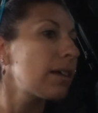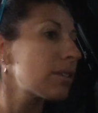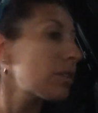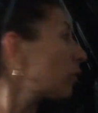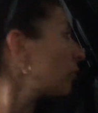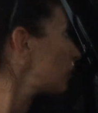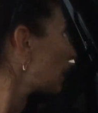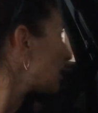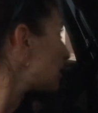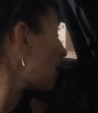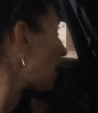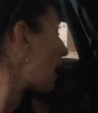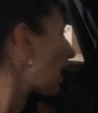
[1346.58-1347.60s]
So if you guys
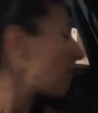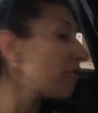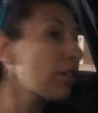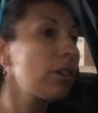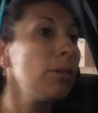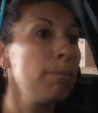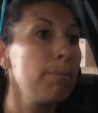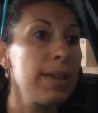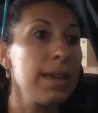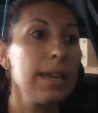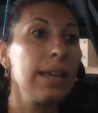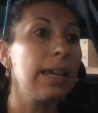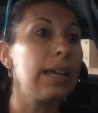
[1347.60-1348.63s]
are ever
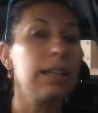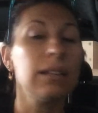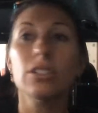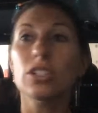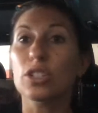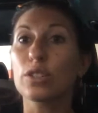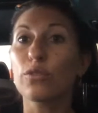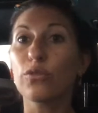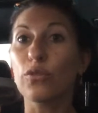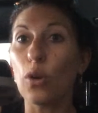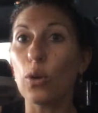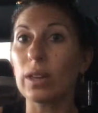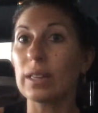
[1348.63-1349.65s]
competing, just
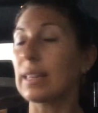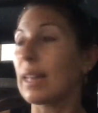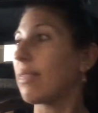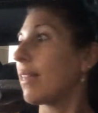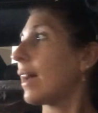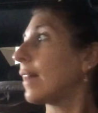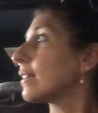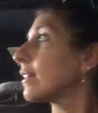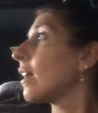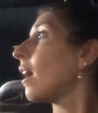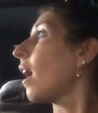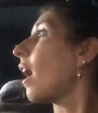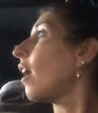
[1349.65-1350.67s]
focus on that.
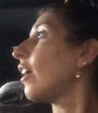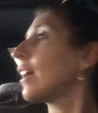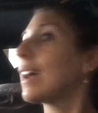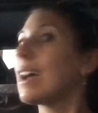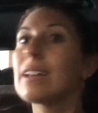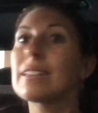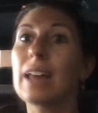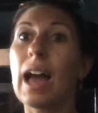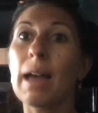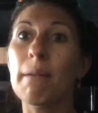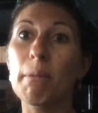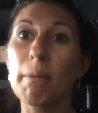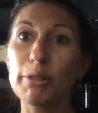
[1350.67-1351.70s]
Alright guys,
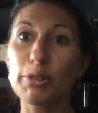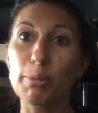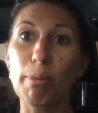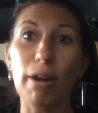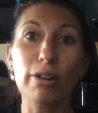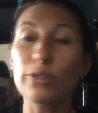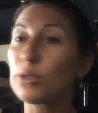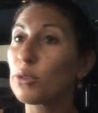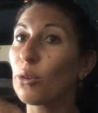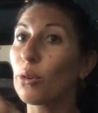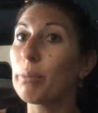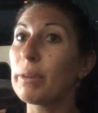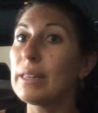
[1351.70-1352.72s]
I'm about to park,
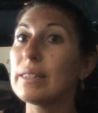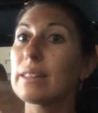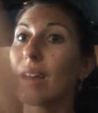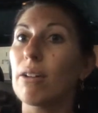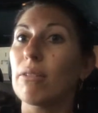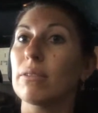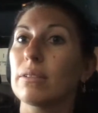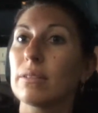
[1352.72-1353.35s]
so peace out.